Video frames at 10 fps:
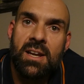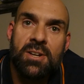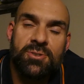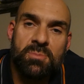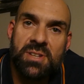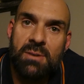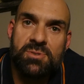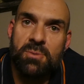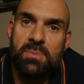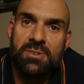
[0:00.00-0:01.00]
Sometimes
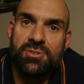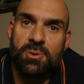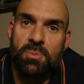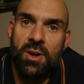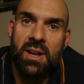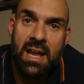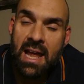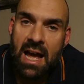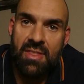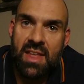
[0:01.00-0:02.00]
you'll meet someone
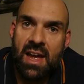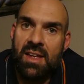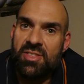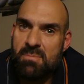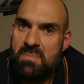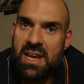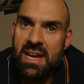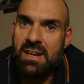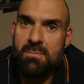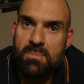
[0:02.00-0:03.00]
and they're
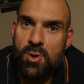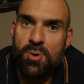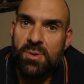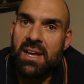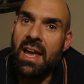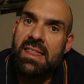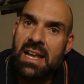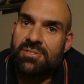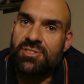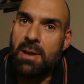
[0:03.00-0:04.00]
mean and moody, and
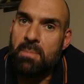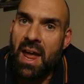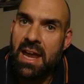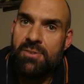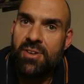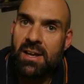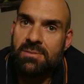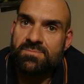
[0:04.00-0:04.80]
that's their behaviour.